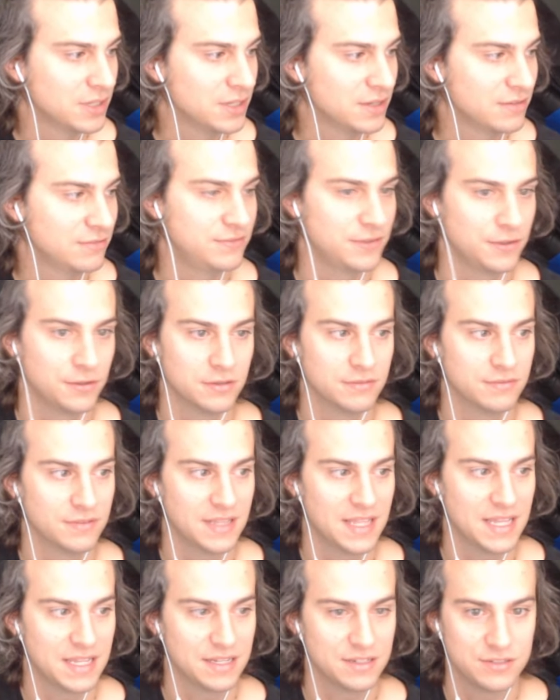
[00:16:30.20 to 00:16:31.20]
Filler for
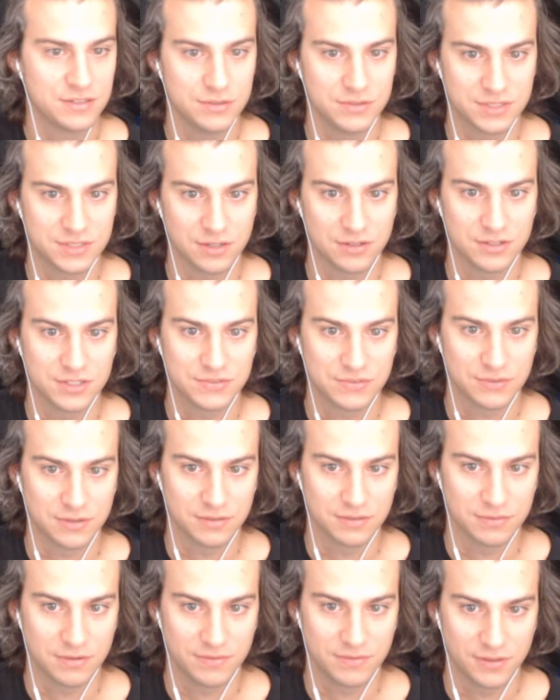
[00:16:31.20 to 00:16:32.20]
that. 2 stars for
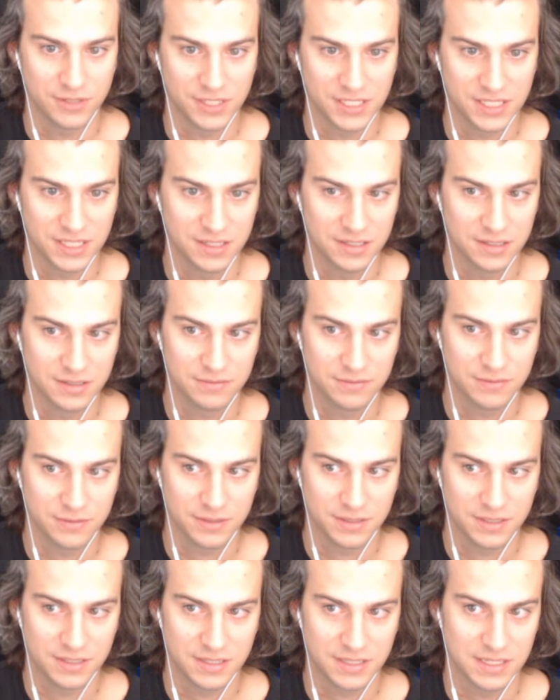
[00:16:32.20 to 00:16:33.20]
filling the
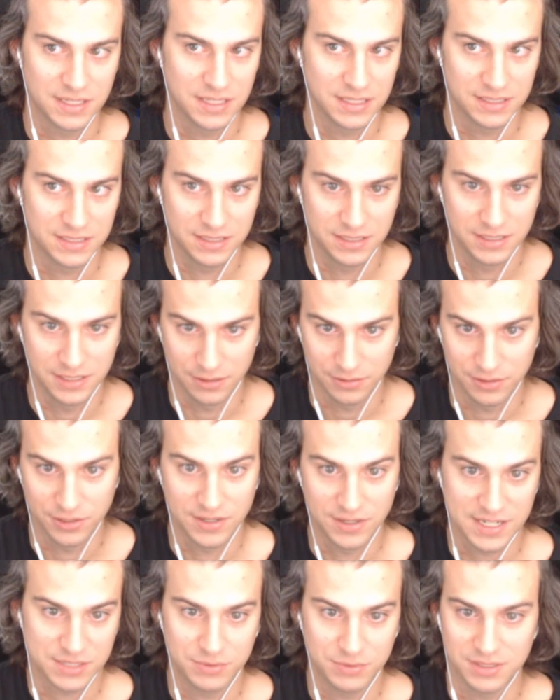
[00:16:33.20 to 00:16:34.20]
your
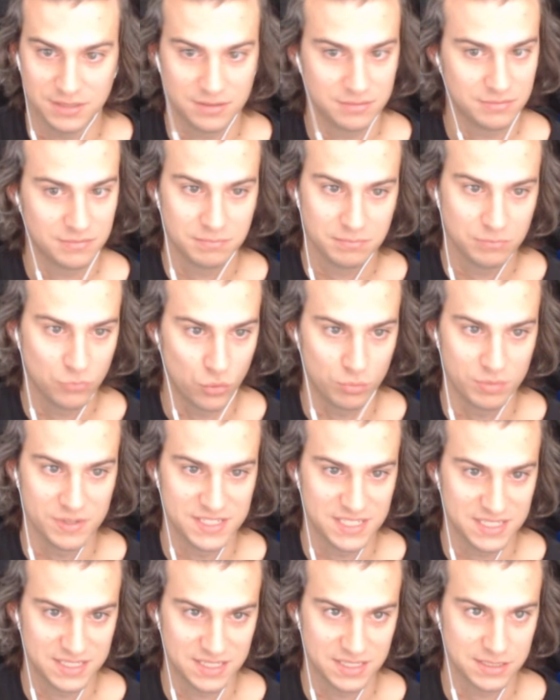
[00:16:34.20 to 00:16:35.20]
deck with more
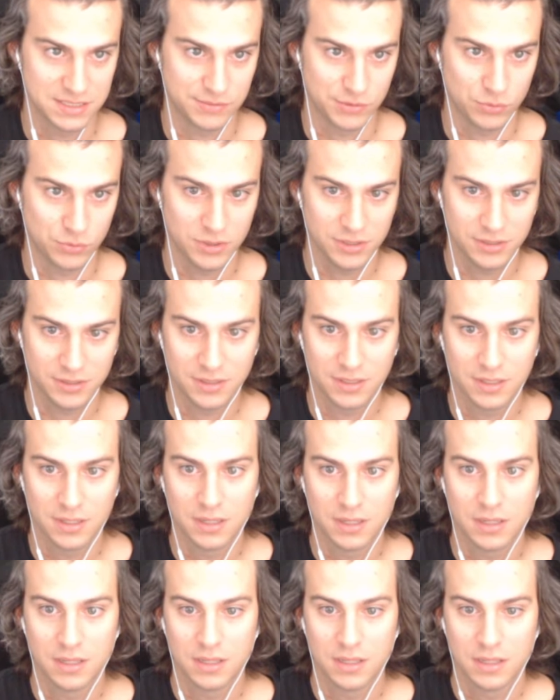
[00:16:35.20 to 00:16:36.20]
princesses if you want.
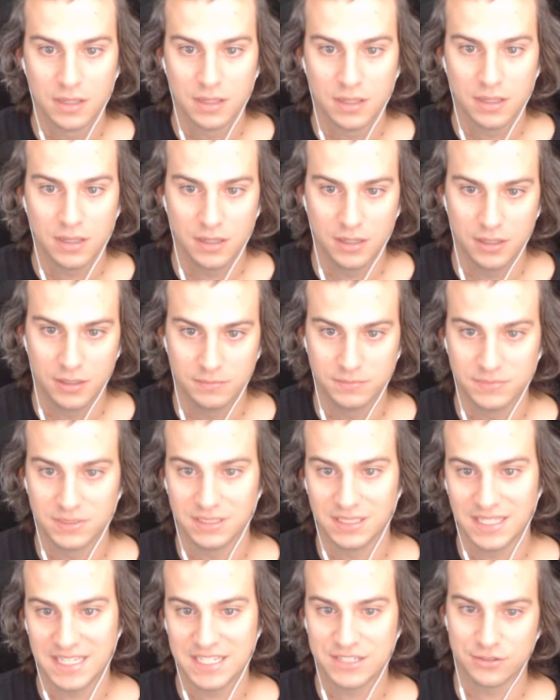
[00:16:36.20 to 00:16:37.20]

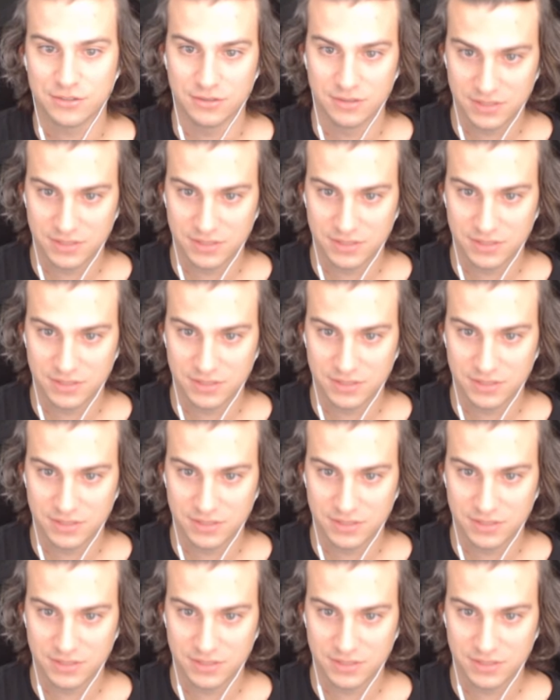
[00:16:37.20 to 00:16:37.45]
Lantern.